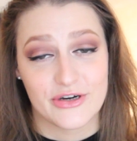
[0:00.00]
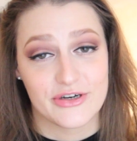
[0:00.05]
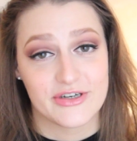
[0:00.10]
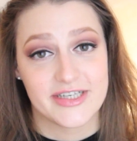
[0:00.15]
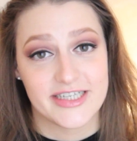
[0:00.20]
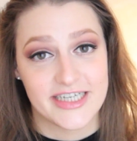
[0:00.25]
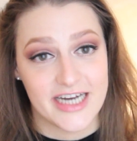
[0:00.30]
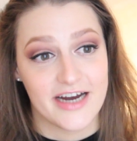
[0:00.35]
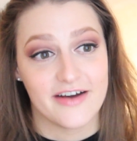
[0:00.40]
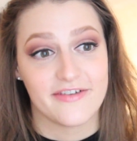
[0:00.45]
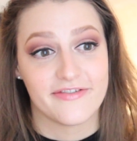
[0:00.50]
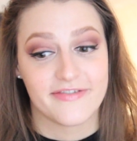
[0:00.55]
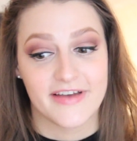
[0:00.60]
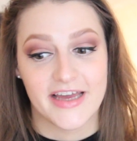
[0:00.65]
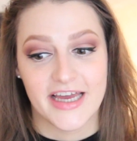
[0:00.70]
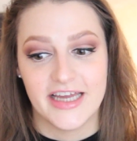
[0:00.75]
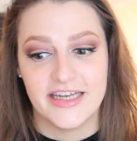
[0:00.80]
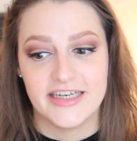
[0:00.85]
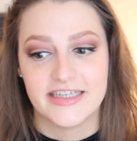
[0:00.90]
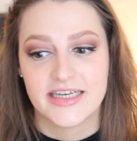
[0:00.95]
her stuff.
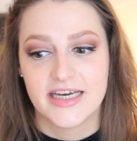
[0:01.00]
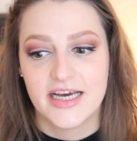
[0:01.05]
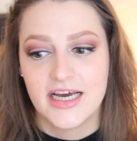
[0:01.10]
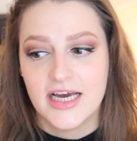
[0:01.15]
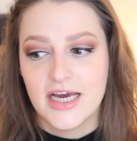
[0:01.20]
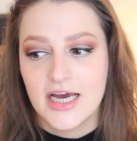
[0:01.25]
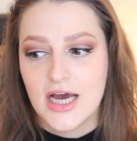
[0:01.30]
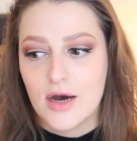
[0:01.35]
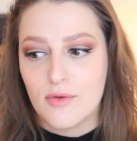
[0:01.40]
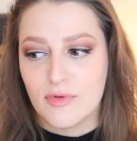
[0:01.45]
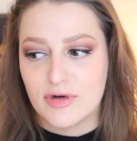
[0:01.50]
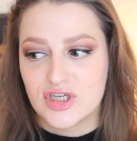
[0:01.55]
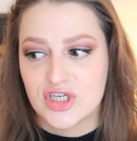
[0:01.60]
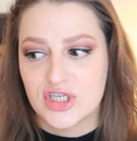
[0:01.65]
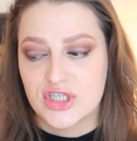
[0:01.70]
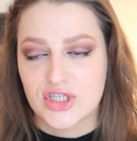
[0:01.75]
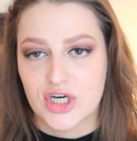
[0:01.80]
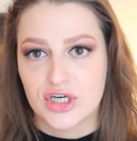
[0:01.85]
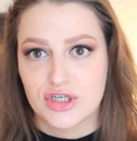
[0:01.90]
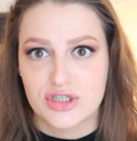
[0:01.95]
And when she
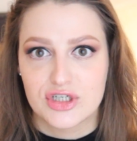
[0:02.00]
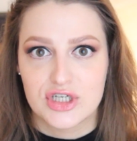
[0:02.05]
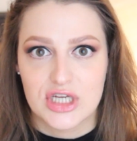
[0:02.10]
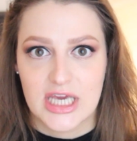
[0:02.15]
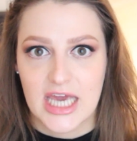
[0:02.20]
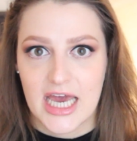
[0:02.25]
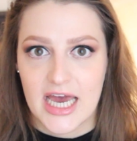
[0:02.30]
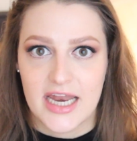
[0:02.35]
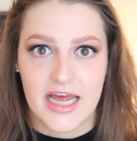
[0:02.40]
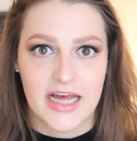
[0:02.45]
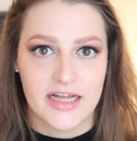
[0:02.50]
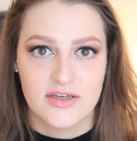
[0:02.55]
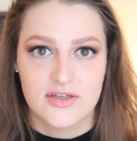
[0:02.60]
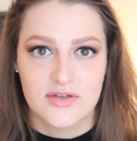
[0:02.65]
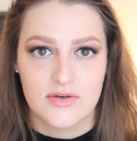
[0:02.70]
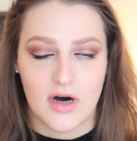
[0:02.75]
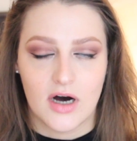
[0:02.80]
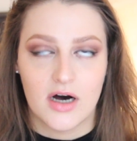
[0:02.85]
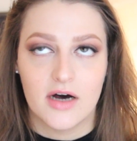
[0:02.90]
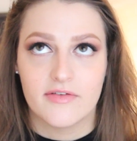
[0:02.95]
started to get
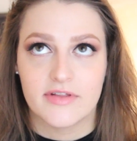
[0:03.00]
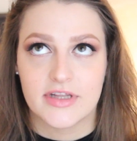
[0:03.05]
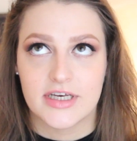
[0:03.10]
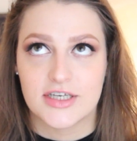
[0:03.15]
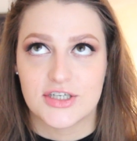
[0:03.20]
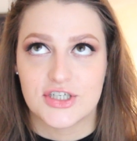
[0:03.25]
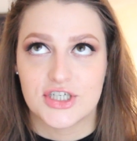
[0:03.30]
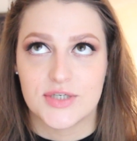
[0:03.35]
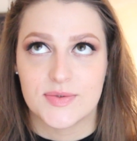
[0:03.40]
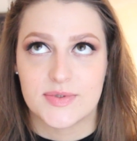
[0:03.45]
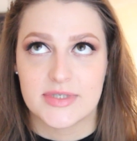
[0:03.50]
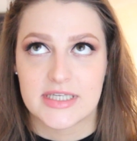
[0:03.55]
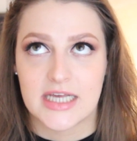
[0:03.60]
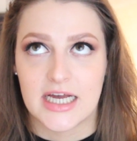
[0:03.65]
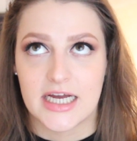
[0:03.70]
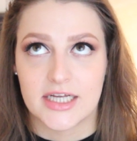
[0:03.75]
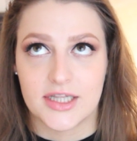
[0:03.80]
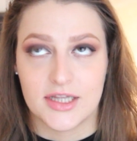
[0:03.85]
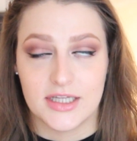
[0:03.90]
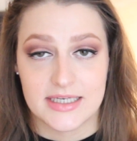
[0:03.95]
into all of this, she was
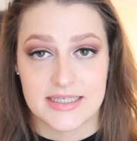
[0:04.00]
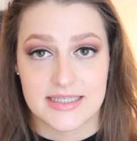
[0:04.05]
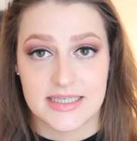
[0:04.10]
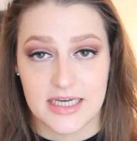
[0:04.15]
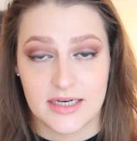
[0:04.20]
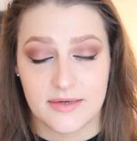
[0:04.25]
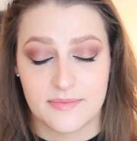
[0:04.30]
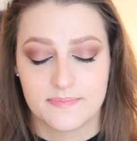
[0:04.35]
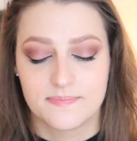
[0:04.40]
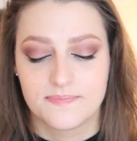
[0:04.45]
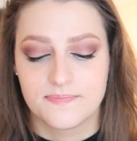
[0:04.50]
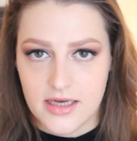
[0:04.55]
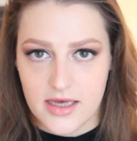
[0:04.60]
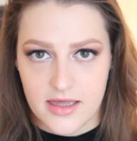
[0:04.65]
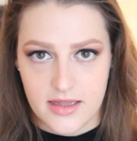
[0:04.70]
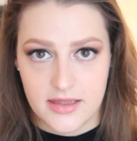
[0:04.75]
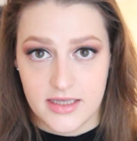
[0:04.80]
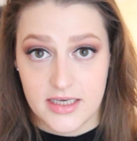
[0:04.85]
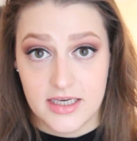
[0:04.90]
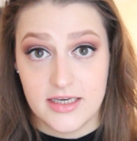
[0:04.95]
like, listen,
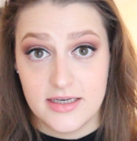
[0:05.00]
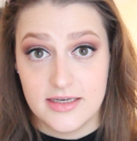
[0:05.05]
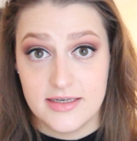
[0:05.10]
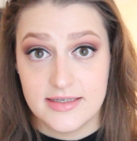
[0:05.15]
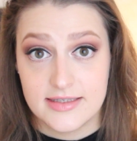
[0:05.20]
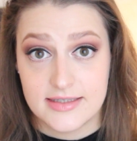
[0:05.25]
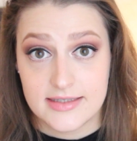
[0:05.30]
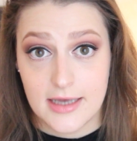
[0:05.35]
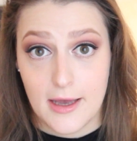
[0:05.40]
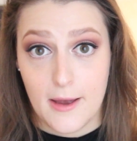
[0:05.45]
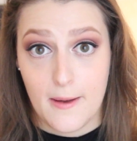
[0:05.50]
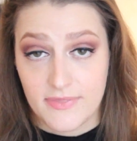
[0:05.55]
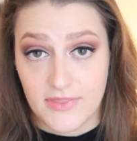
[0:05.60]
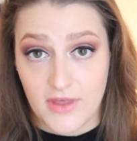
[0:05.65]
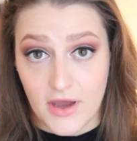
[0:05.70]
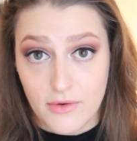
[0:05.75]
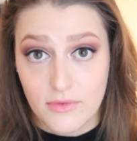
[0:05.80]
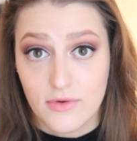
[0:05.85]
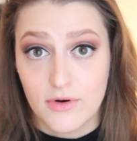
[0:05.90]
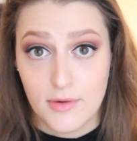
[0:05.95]
these
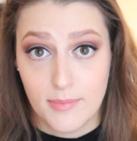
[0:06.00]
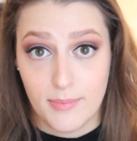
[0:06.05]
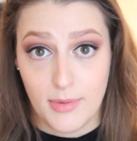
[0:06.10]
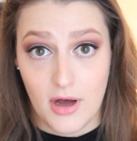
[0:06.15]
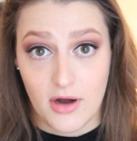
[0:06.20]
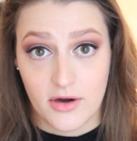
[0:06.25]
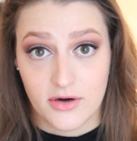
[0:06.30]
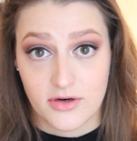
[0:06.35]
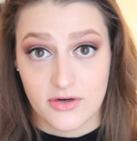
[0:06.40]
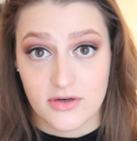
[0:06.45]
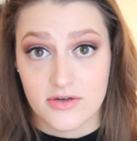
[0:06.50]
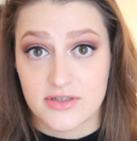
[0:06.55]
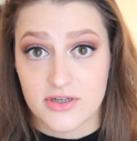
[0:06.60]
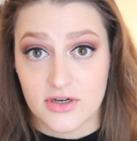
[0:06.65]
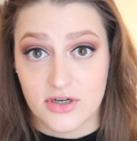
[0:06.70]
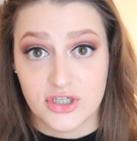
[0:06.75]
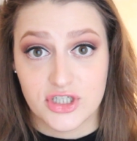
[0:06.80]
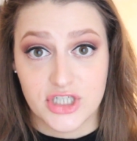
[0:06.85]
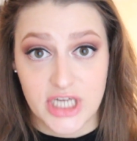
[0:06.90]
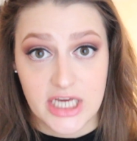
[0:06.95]
thyroid blockers
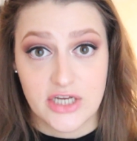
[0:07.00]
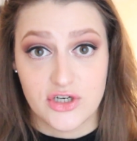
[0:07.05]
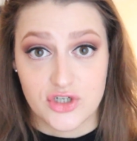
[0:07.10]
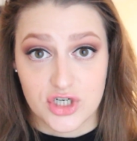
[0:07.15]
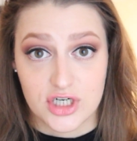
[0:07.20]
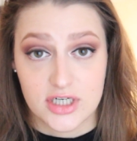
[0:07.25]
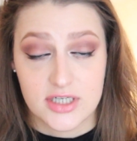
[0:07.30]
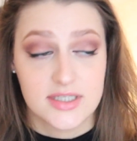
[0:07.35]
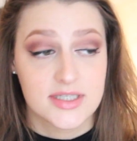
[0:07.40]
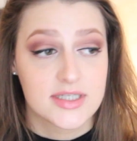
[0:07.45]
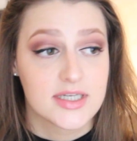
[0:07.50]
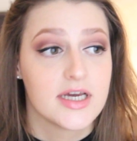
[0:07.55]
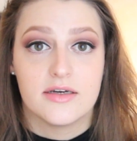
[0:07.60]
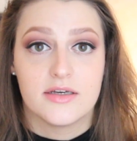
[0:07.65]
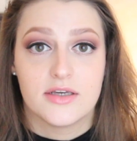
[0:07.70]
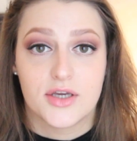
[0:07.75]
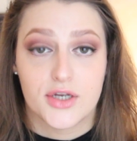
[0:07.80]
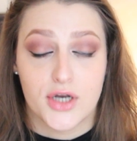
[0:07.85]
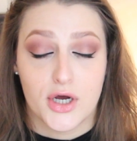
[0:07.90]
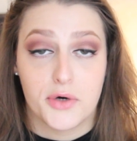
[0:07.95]
are dangerous.
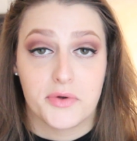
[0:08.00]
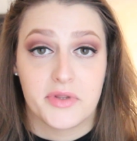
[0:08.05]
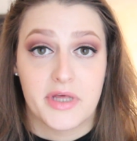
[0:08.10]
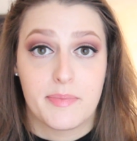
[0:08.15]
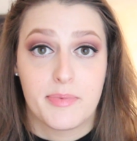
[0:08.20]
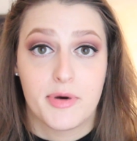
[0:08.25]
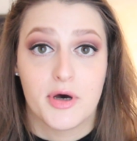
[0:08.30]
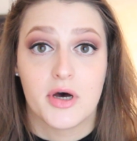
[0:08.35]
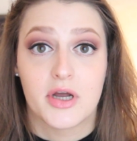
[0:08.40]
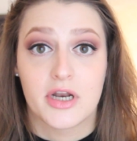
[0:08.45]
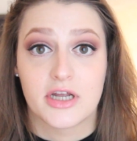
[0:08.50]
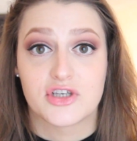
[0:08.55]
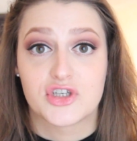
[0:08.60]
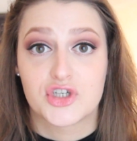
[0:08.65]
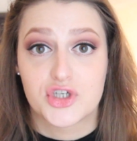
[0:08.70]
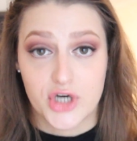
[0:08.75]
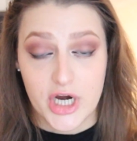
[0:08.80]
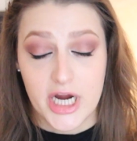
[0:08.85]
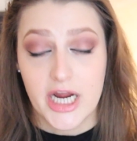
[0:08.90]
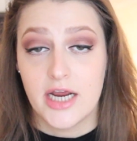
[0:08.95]
They put a
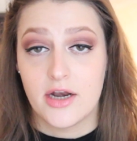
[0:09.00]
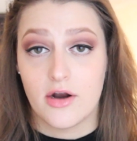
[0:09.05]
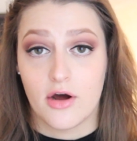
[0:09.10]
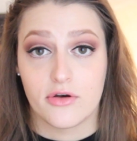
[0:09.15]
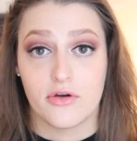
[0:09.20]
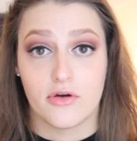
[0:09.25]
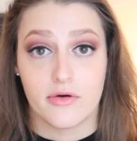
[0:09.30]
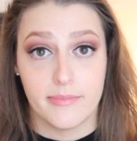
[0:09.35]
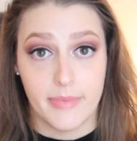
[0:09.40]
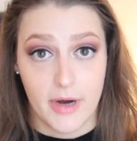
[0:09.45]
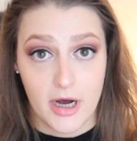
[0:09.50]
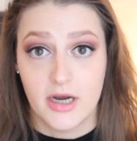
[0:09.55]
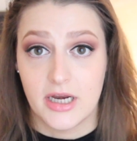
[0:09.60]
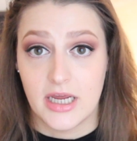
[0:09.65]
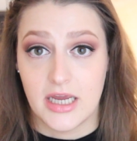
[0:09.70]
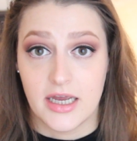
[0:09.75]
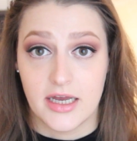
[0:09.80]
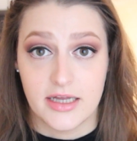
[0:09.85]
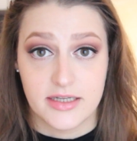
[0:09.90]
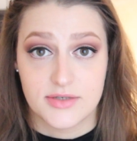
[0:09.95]
strain on your
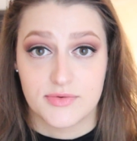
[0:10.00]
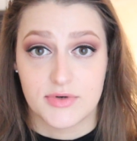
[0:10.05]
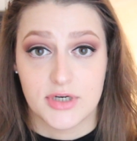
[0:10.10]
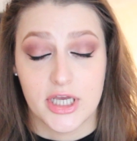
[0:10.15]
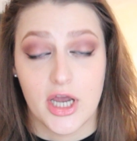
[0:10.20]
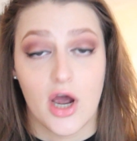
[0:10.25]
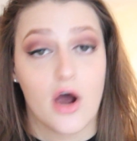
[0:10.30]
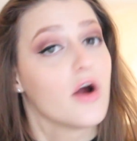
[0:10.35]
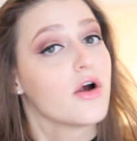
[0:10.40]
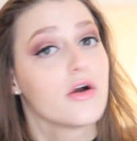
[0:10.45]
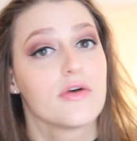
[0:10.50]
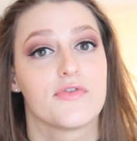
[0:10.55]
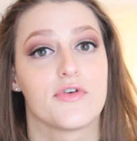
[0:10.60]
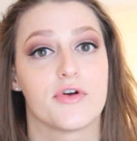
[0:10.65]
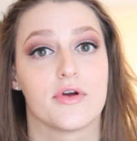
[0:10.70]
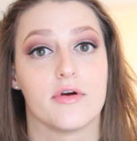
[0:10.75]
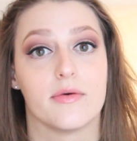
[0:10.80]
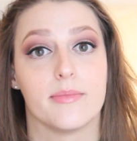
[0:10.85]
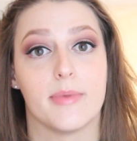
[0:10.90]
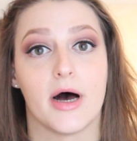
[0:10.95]
body. It's really hard
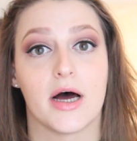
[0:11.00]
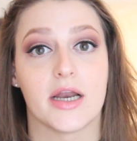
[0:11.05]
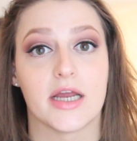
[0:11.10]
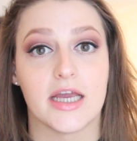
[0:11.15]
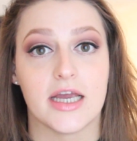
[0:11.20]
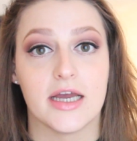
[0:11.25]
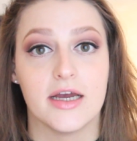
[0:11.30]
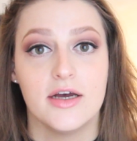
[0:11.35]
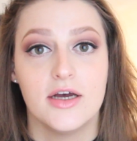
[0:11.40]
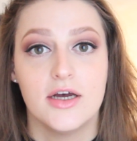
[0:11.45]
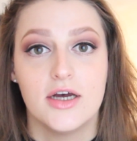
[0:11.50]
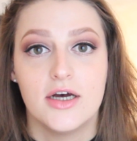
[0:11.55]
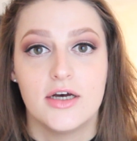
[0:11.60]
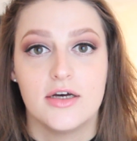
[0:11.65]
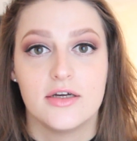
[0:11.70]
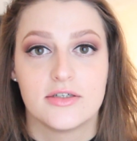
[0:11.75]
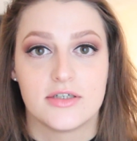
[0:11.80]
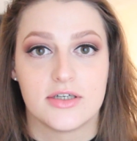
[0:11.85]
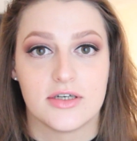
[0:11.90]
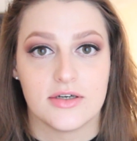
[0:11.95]
for your body
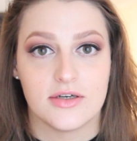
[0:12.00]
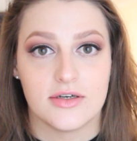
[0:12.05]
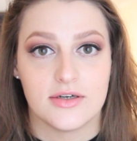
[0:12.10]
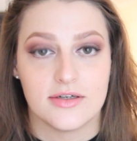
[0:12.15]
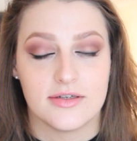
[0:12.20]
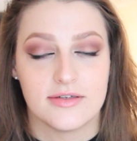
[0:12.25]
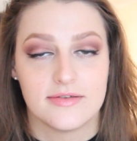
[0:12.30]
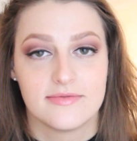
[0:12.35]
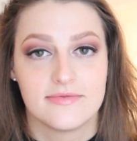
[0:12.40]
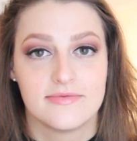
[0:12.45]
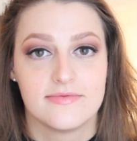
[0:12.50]
to